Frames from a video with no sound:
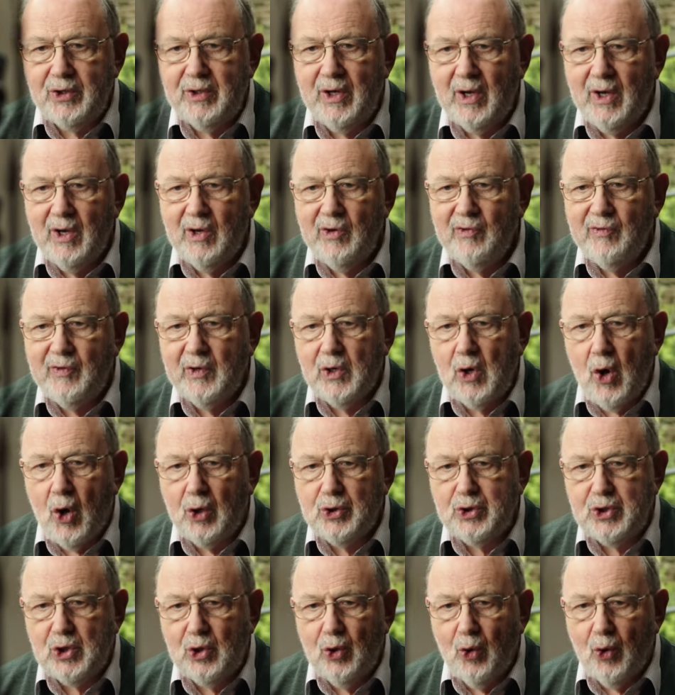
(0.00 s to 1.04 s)
Let us know in
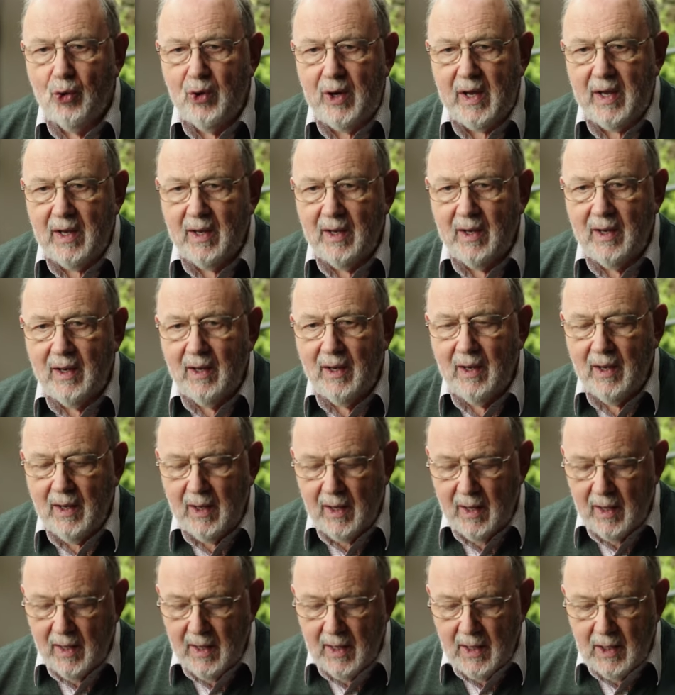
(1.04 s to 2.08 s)
the comments.
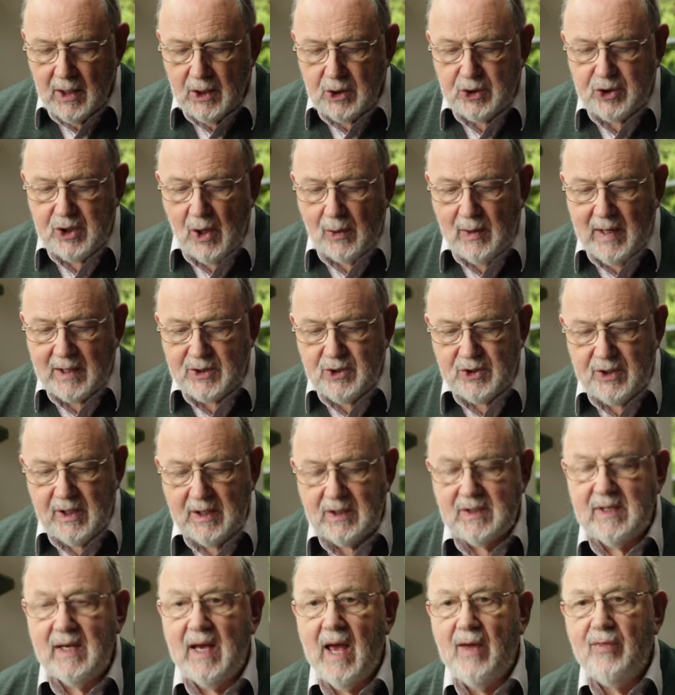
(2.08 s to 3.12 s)
Like and
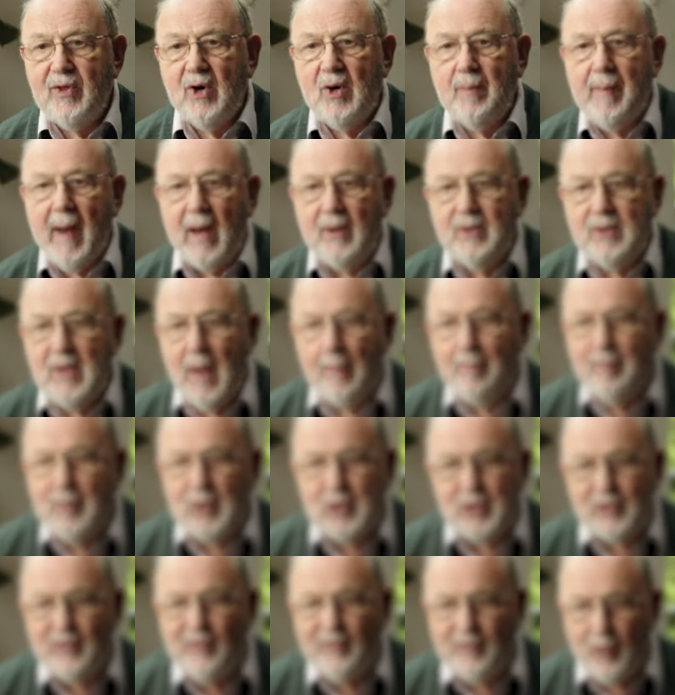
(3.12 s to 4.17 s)
subscribe, or check out
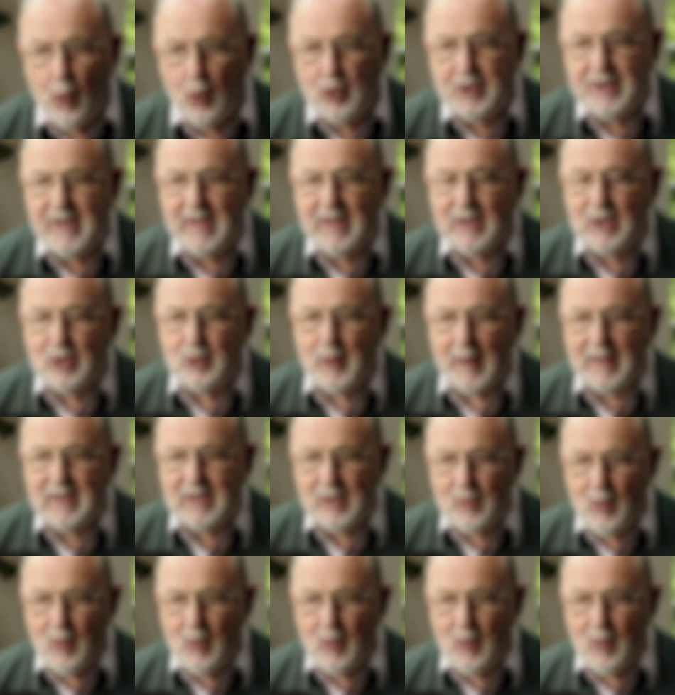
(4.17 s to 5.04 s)
our other videos.